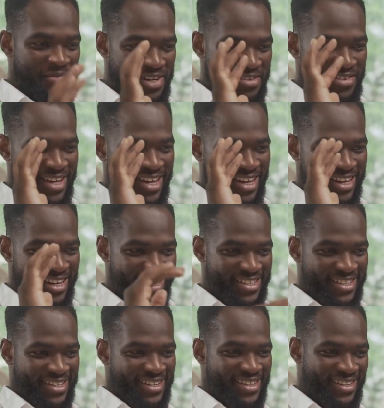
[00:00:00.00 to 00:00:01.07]
Um,
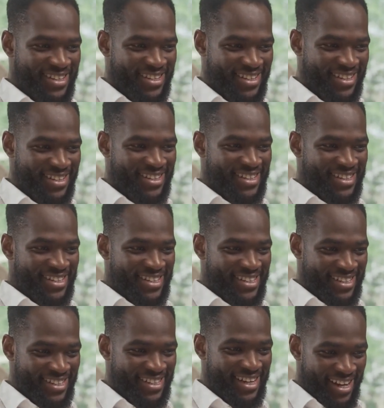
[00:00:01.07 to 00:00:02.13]
and instead of maybe
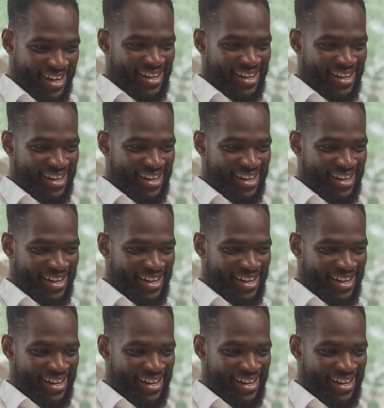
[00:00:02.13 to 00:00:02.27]
the